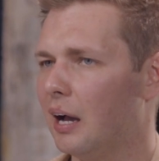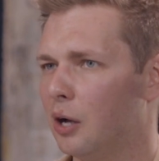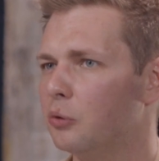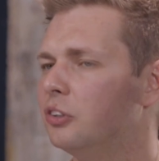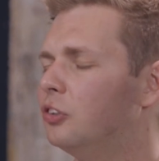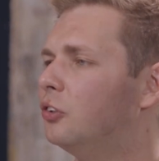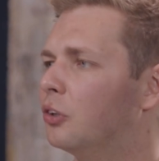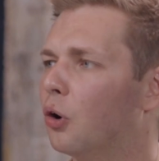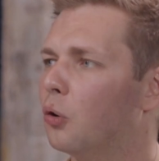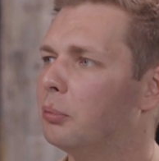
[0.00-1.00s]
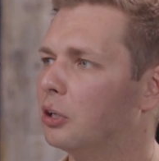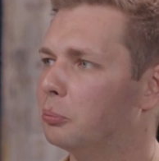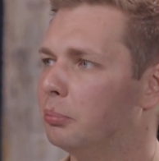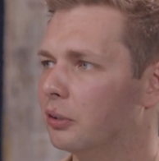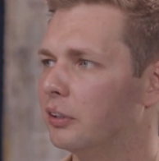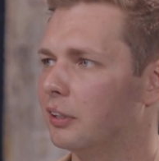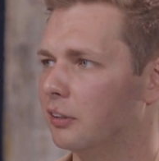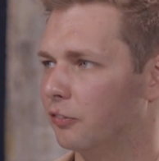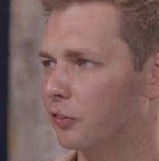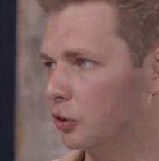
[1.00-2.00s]
How did you go about building
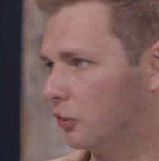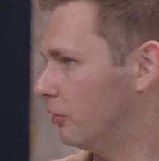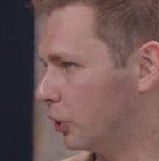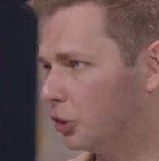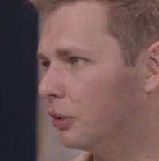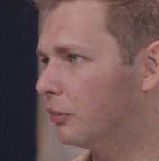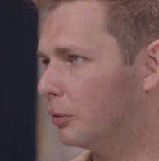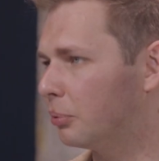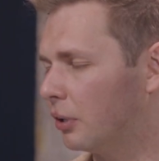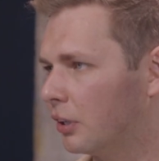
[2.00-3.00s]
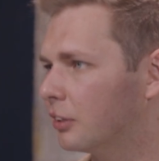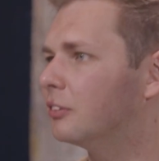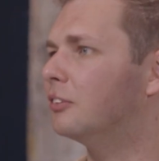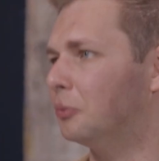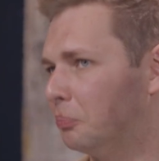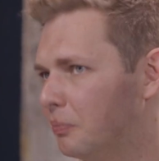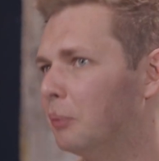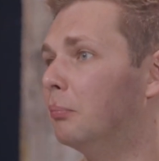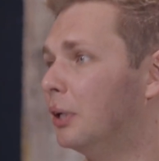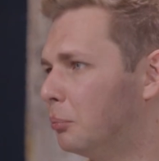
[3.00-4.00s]
the first version of the product,
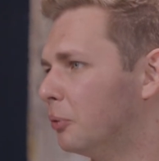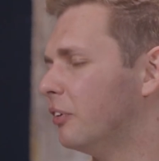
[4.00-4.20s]
a minimum